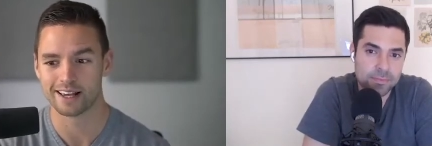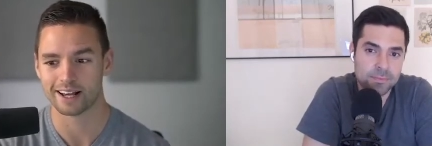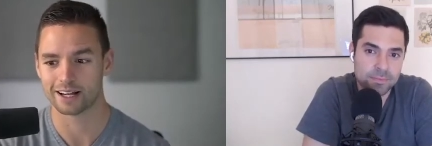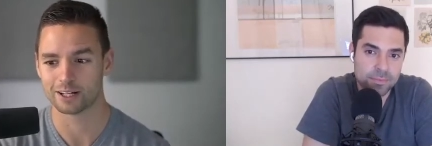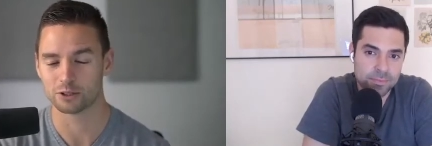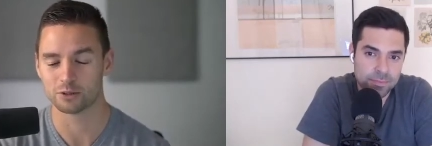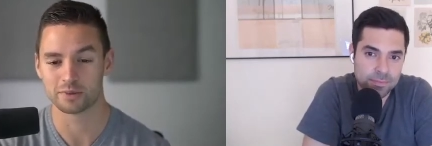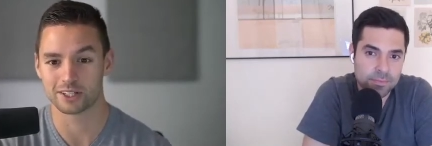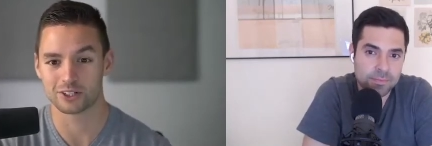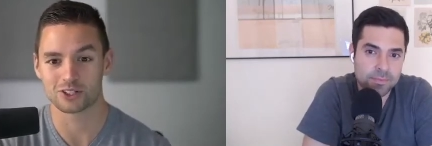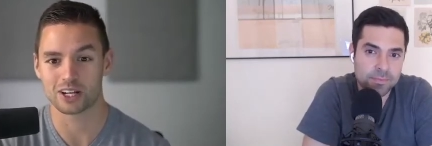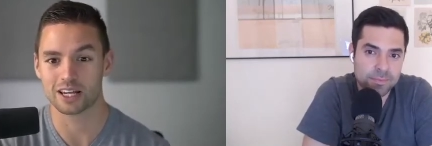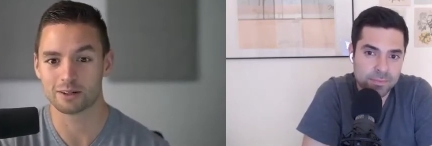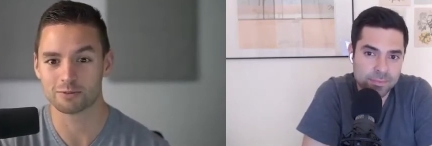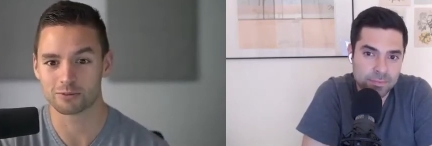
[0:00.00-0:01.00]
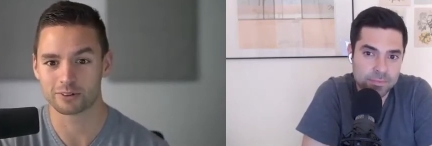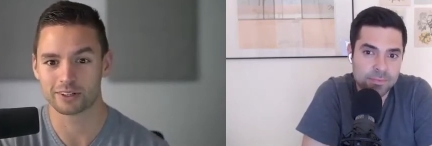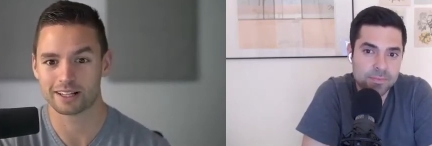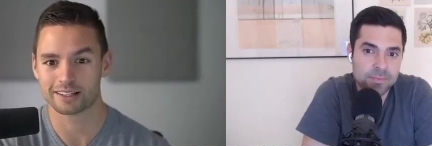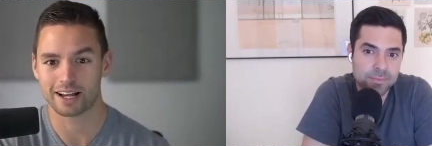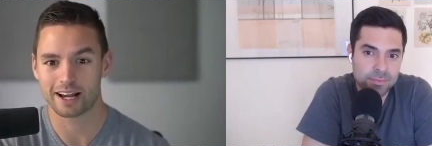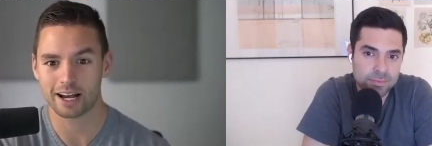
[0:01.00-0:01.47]
Speaker 1: Uh, it'd be a shame for
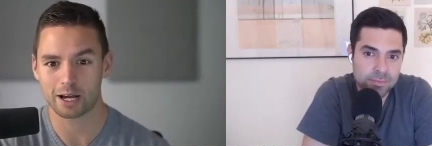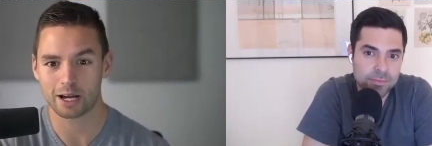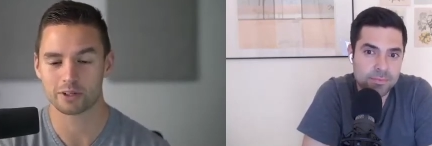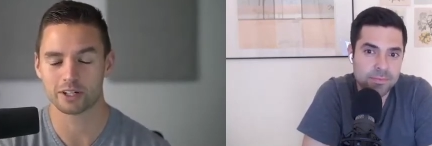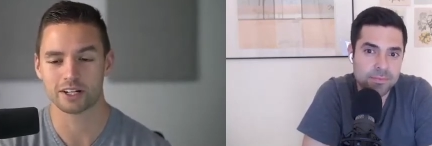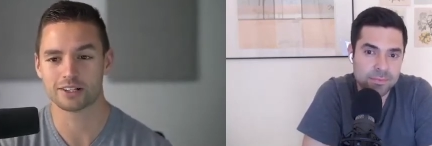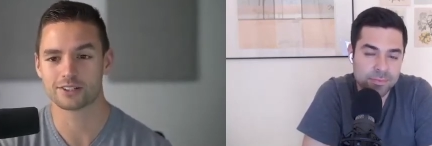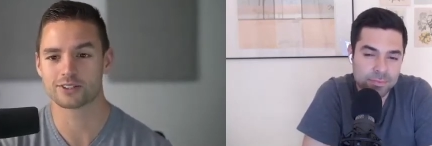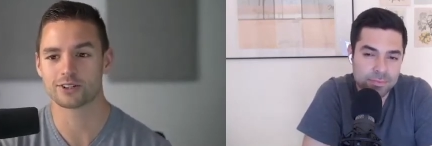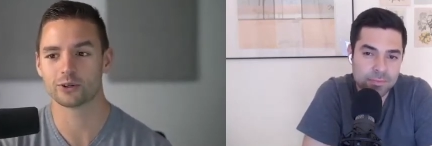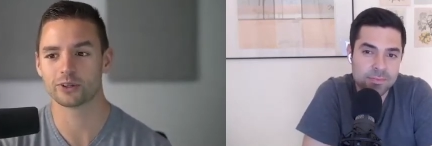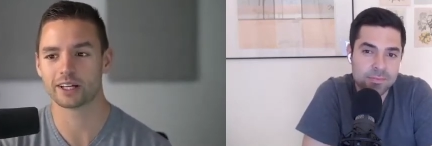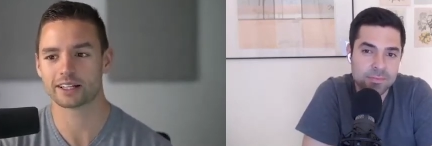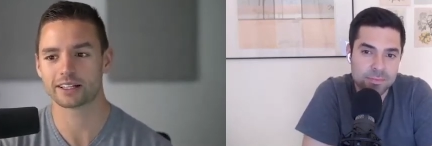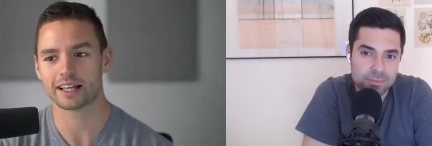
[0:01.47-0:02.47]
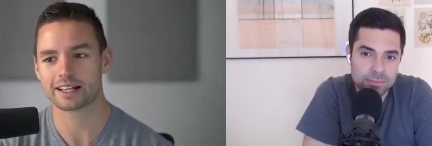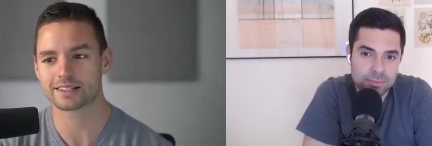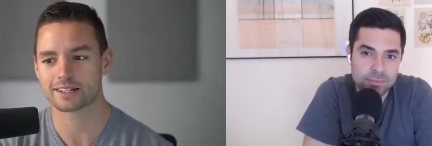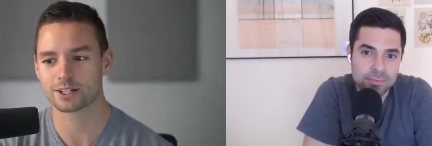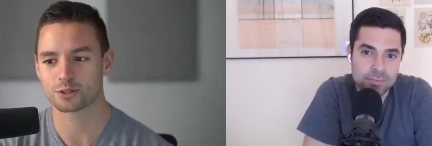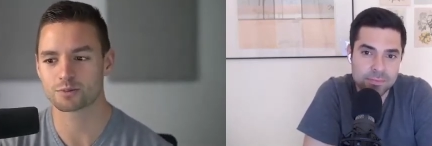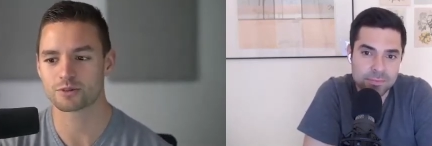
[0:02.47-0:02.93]
that to happen. And so, like, that
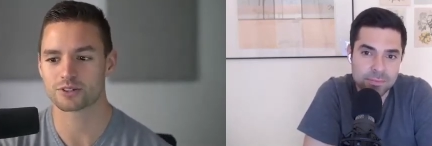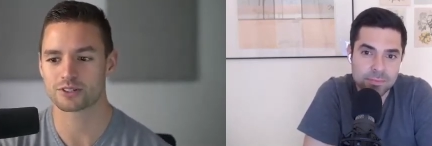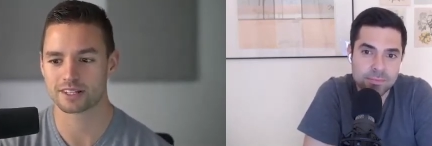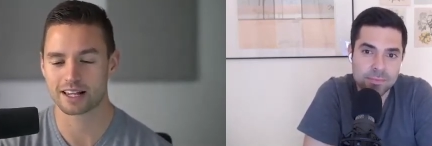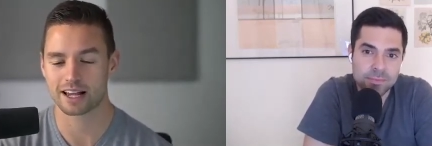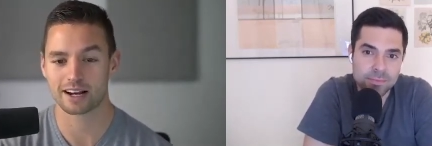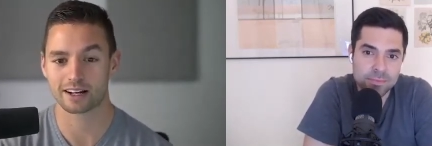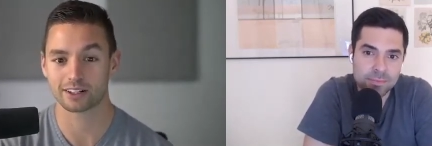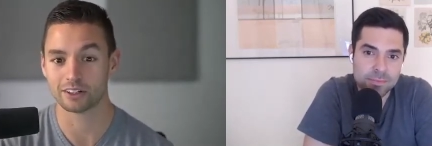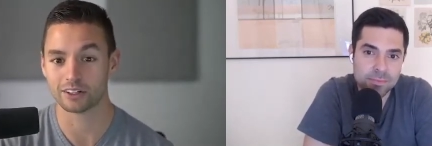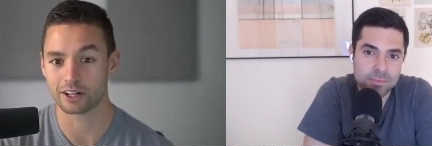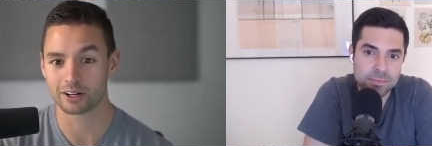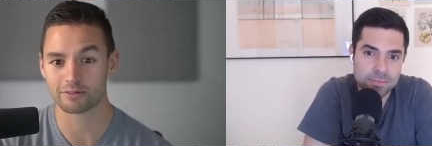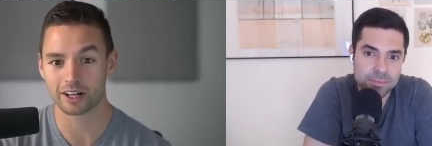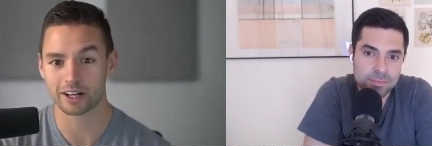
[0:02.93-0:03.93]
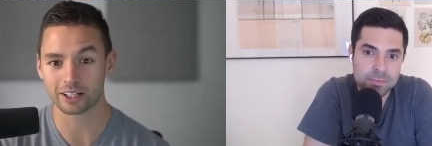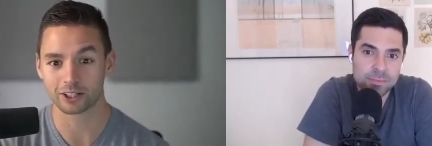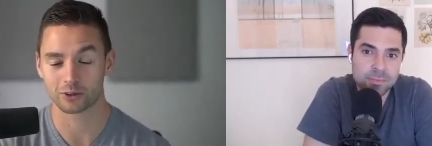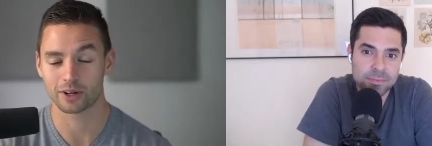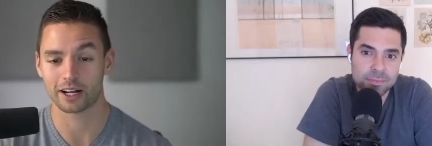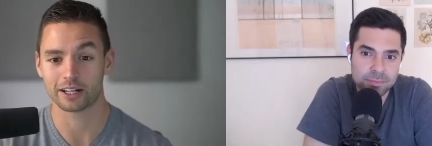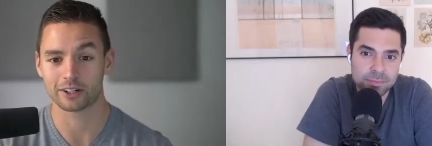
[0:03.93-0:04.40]
salesperson is adding a lot of
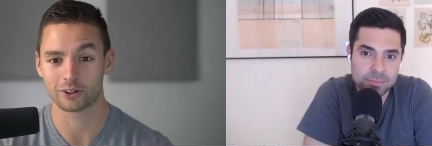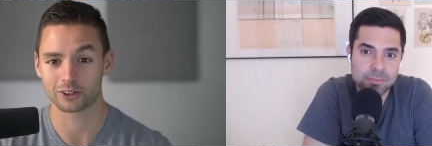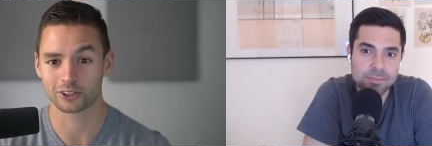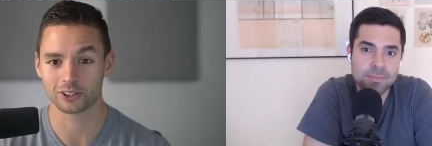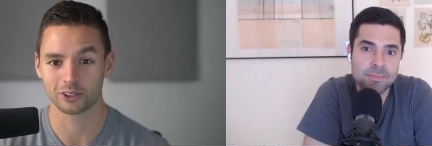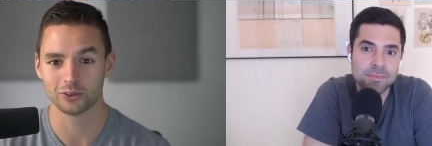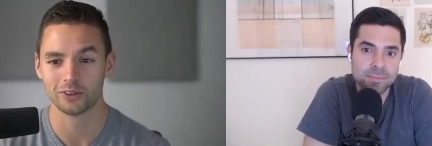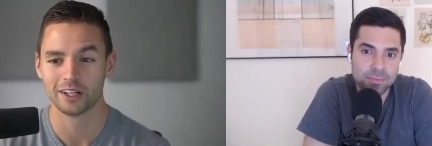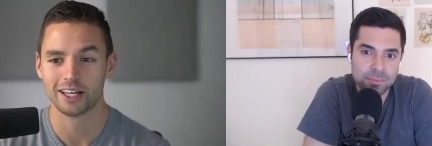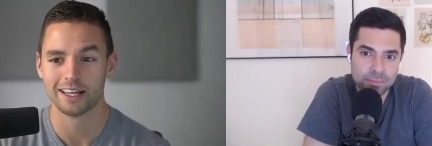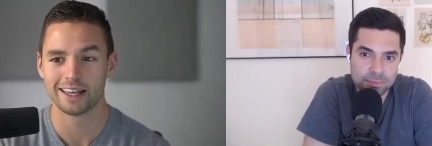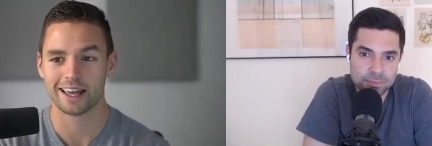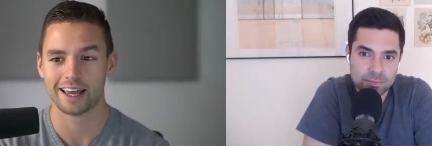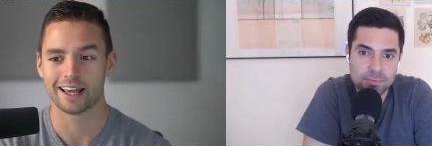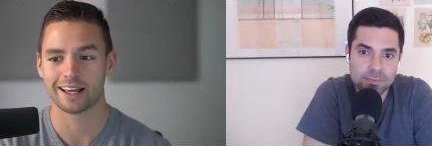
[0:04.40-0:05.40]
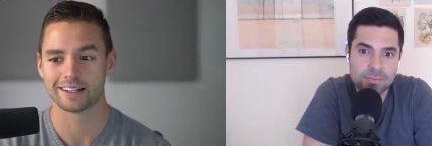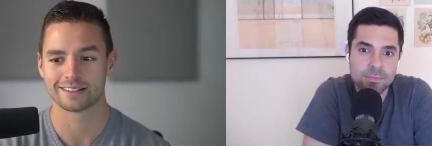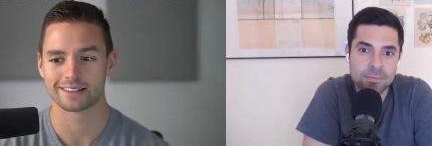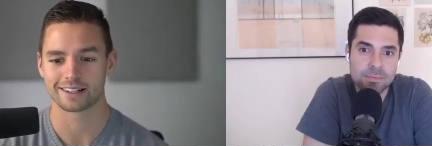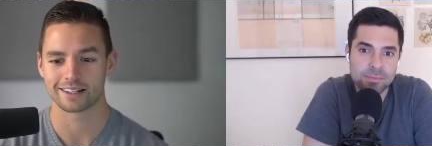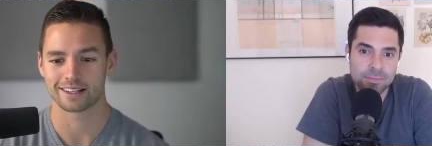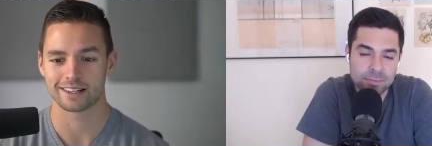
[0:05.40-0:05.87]
value, I'd argue,
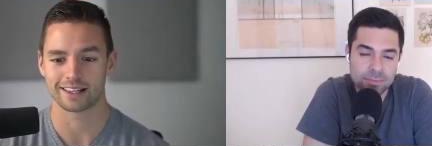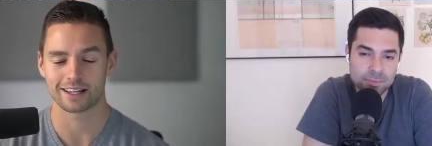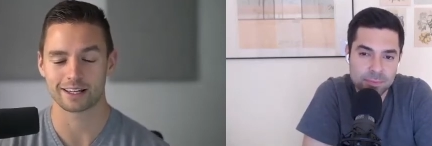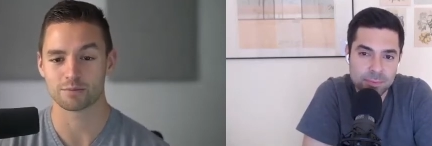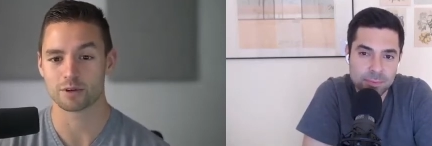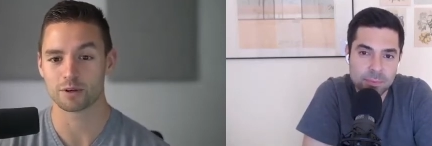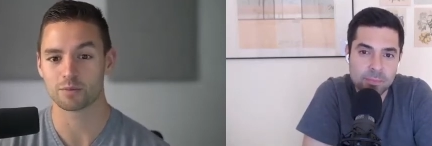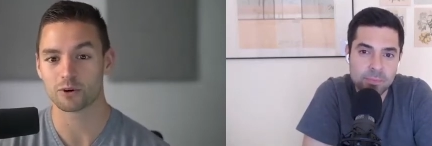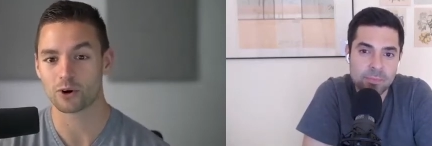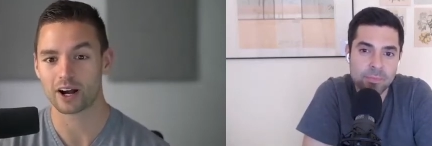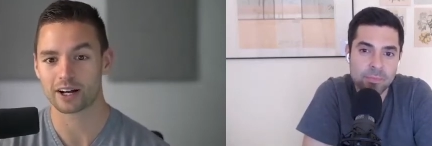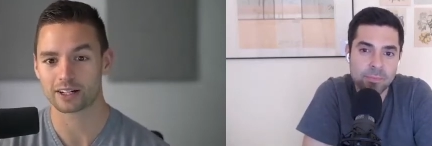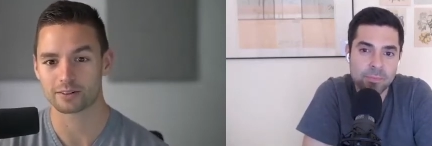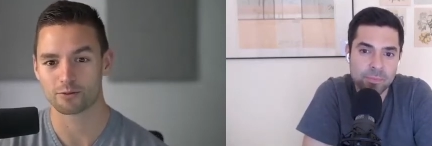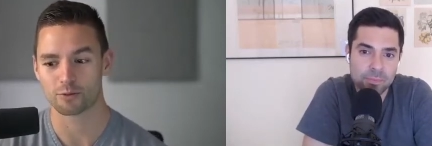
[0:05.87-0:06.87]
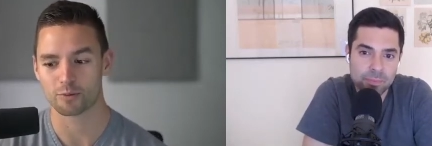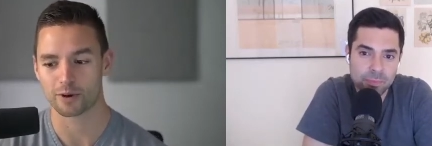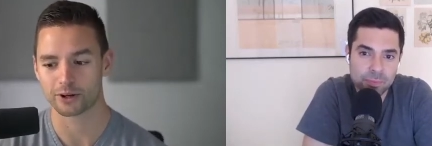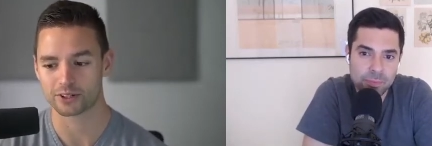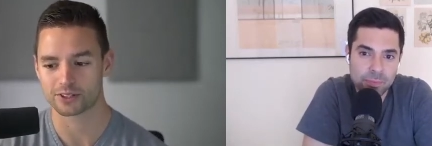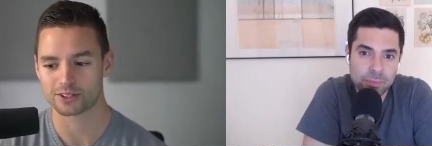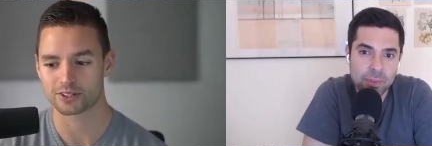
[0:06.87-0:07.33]
and they can be proactive
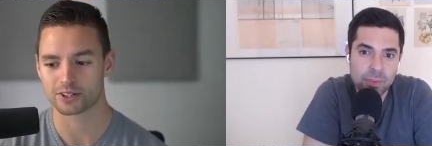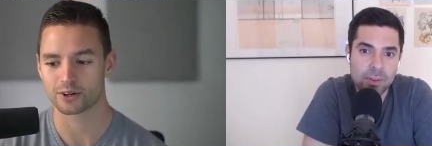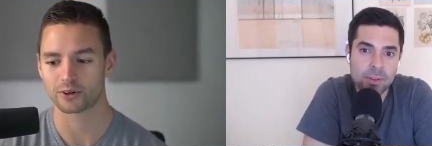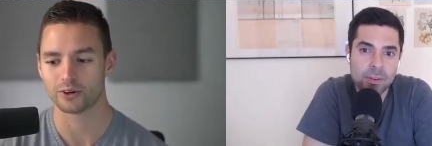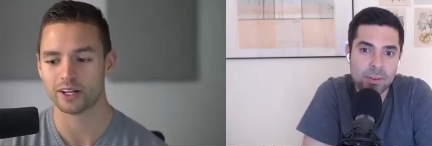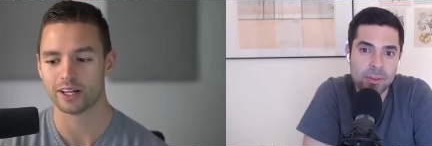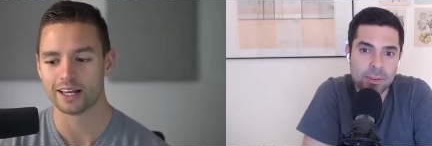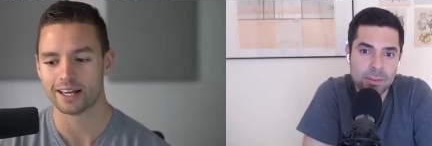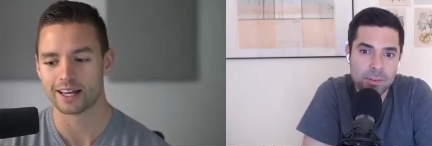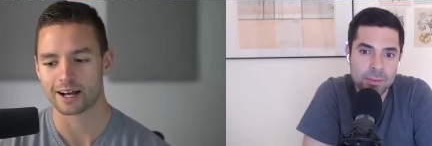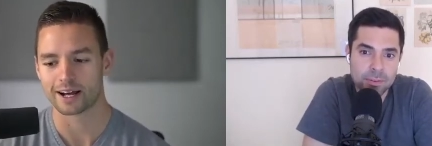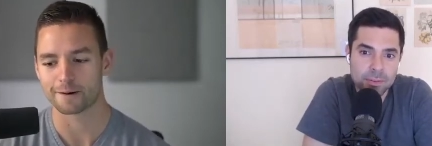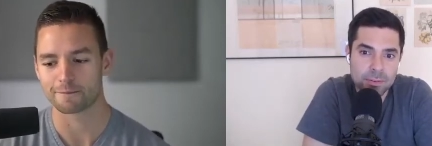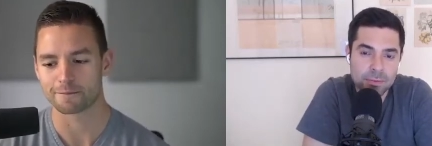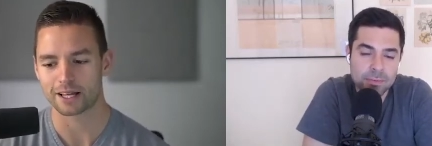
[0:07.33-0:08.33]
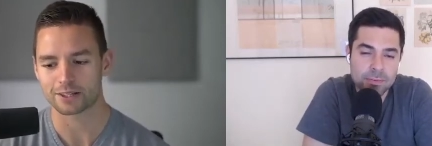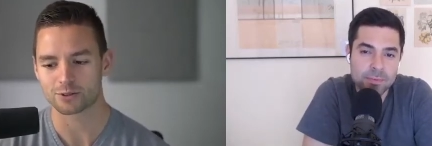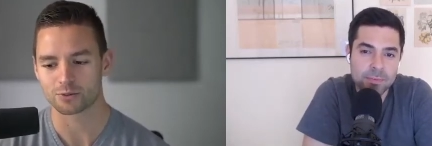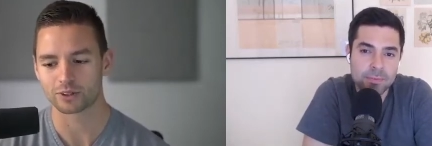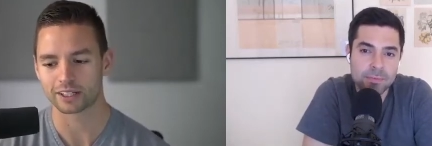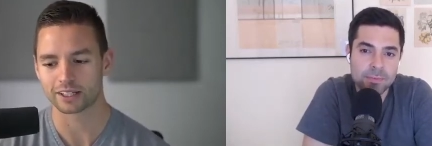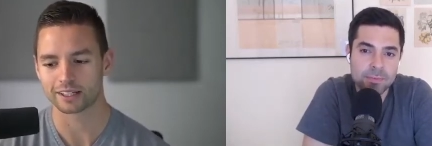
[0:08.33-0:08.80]
about it. So, um, that's
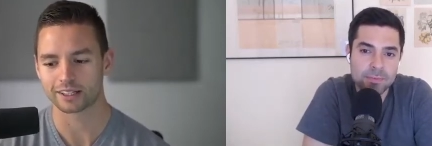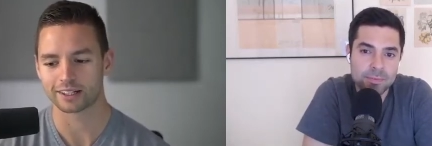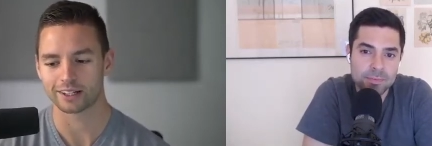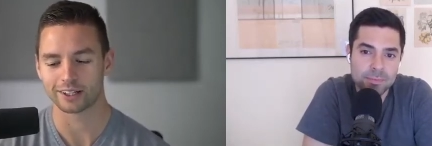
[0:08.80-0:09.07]
really a